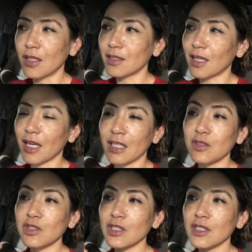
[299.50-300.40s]
the
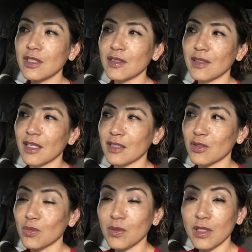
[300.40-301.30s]
energy
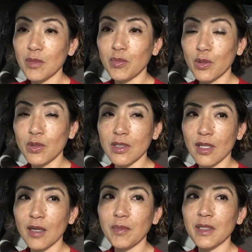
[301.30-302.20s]
gets really boosted
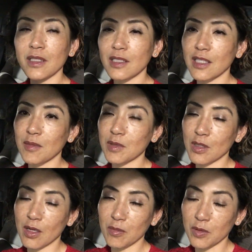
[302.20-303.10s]
up, at the same
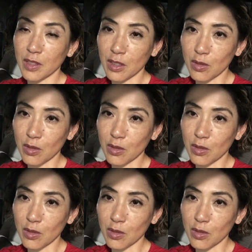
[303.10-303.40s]
time really